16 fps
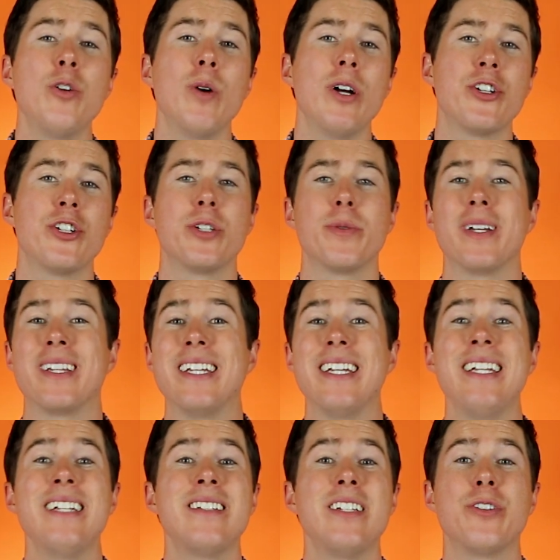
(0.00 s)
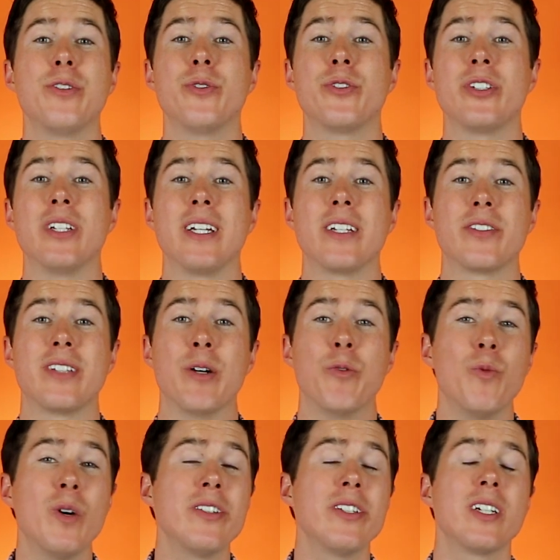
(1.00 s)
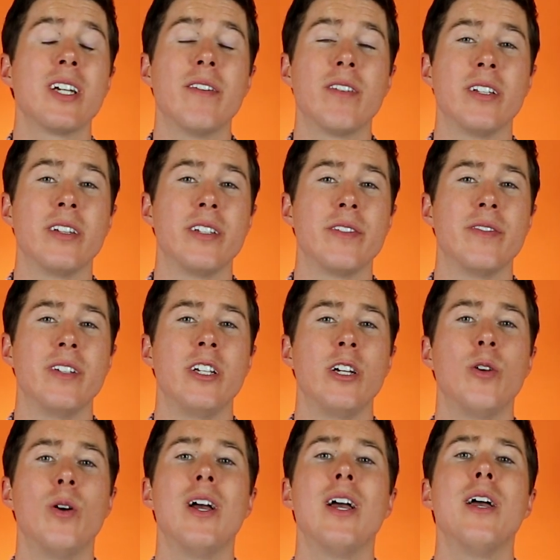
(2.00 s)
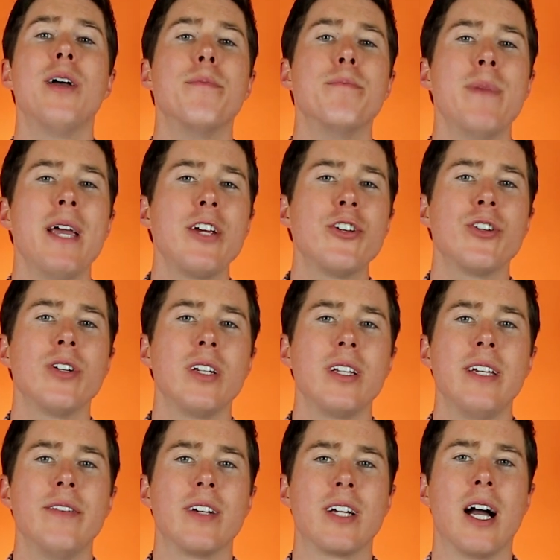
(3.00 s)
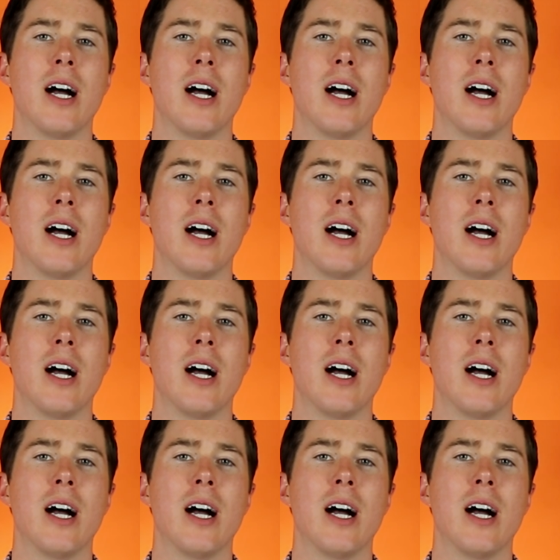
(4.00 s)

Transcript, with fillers: questions about the EC through 6 that wasn't covered in this video, make sure to leave a